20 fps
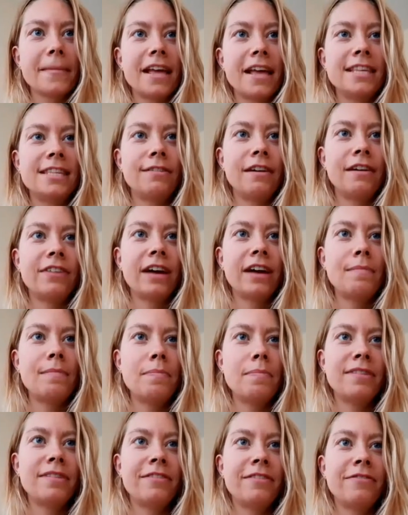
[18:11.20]
So I've come
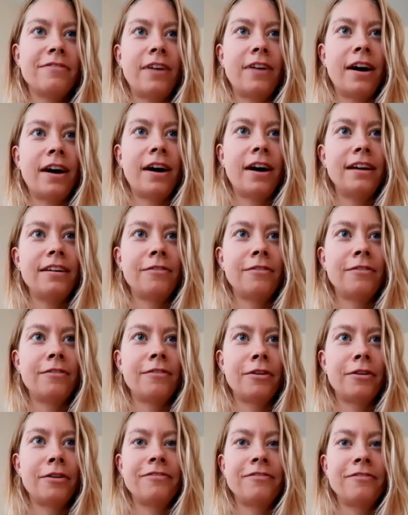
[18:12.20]
up with five
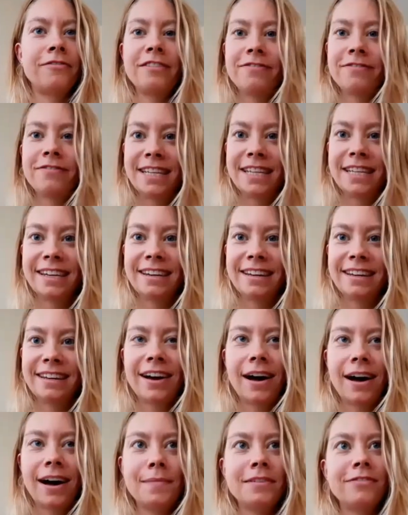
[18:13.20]
or 15
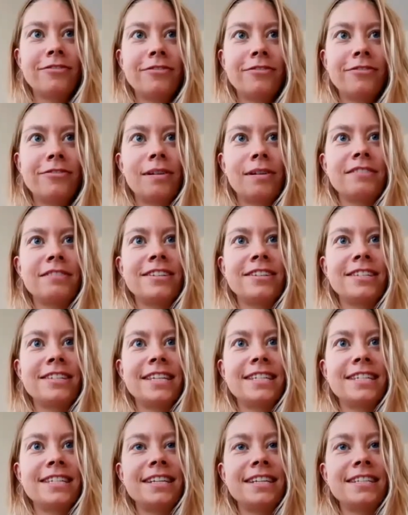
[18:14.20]
common forms of
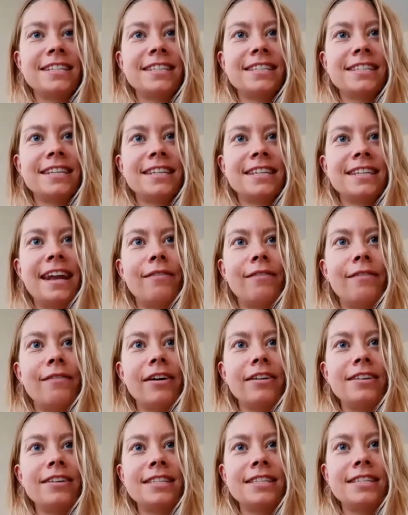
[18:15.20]
resistance, and I
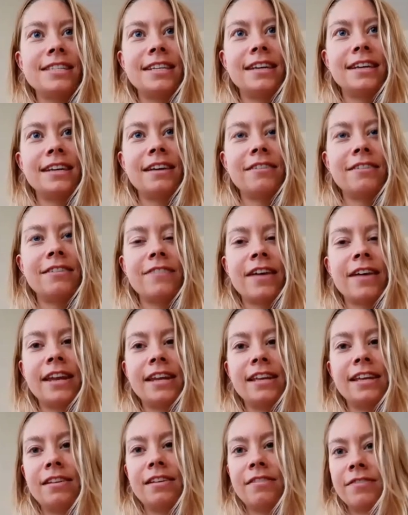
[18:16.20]
want you to see if
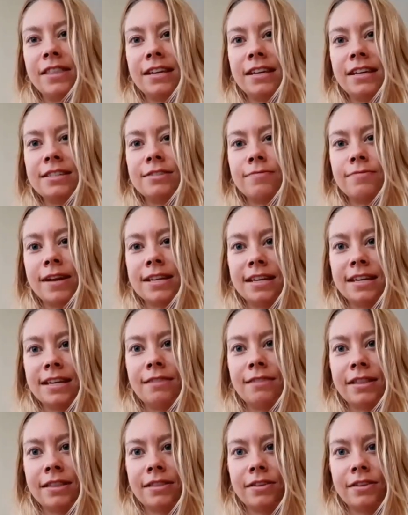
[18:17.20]
any of these resonate
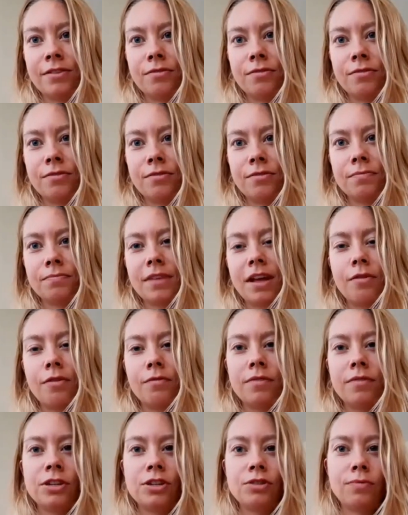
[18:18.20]
with you
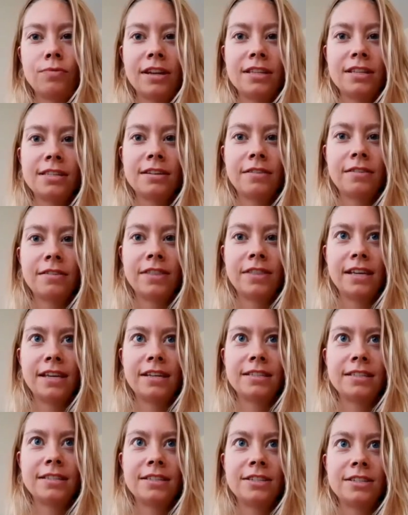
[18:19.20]
which ones of
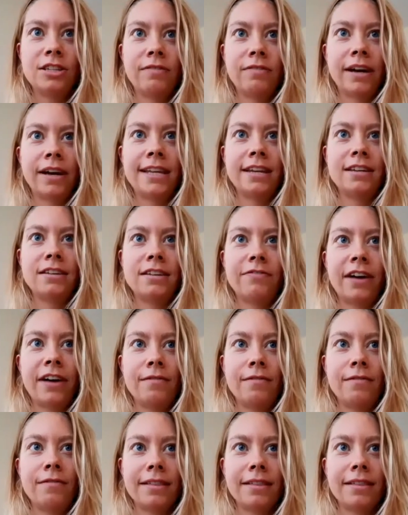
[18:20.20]
these do you identify with?